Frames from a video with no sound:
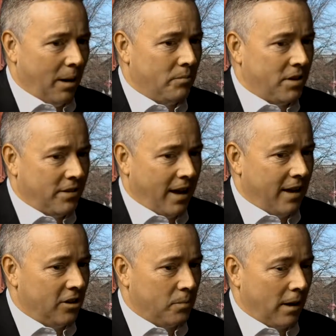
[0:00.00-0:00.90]
Today
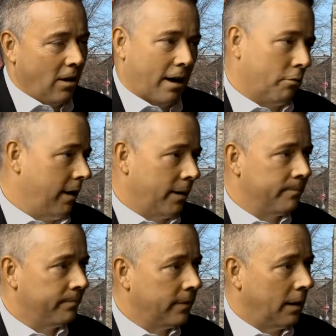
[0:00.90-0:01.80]
has been a lot of reading.
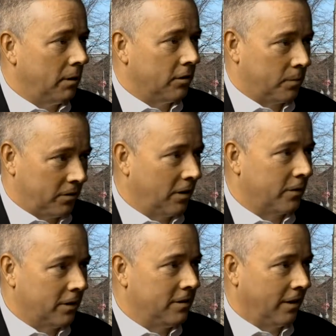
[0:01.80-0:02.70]
I mean,
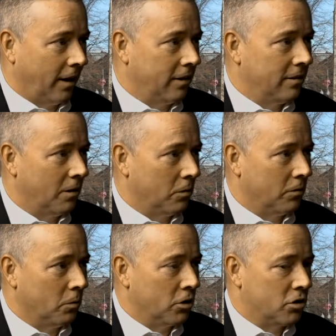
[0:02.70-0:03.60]
specifically today that
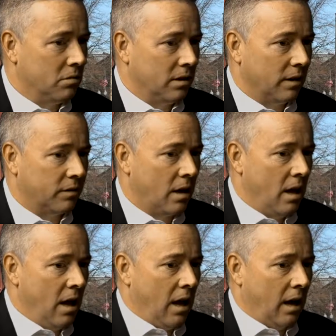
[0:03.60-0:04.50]
we're shooting this.
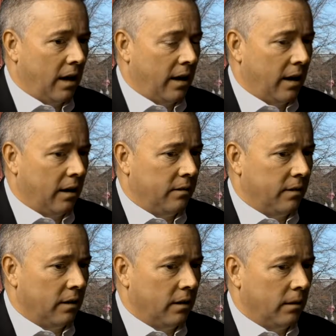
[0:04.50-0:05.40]
I had
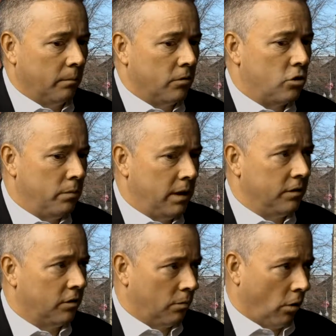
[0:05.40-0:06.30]
2 meetings
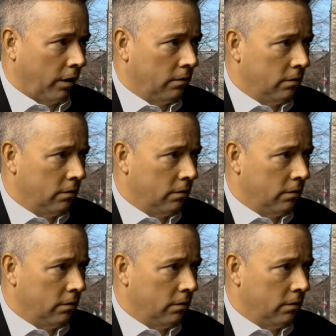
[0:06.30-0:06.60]
this morning,